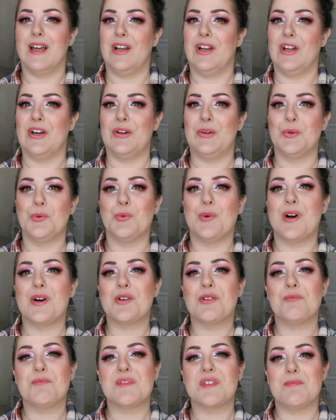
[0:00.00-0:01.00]
Hello and
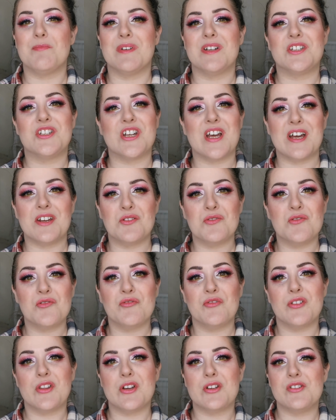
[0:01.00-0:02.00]
welcome to my
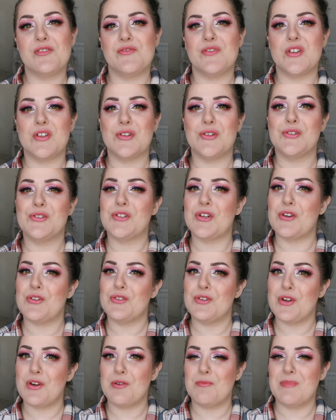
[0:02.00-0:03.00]
channel. For those of you who
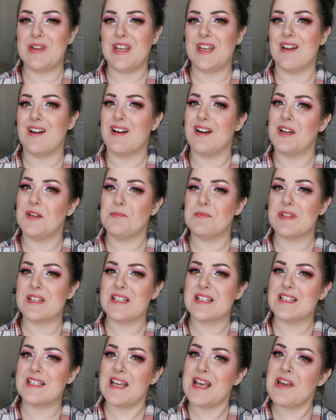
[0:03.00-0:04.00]
don't know me, I'm
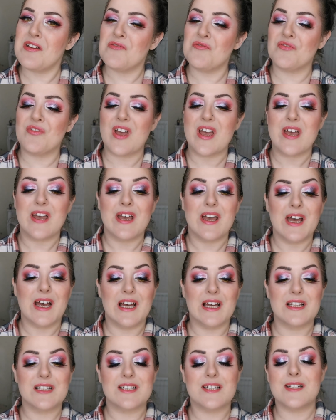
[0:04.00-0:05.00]
Steph
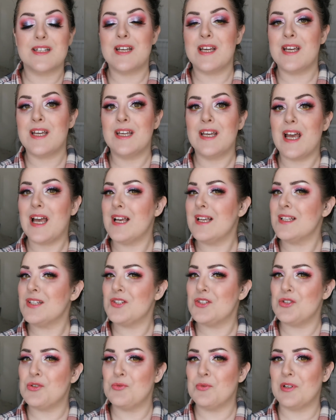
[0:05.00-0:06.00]
and today,
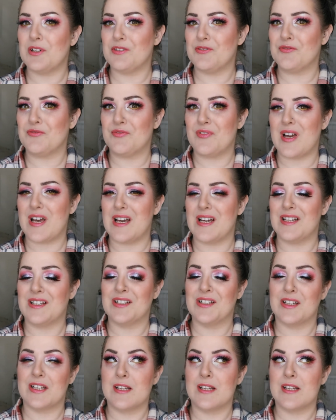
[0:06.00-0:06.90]
as you will have uh,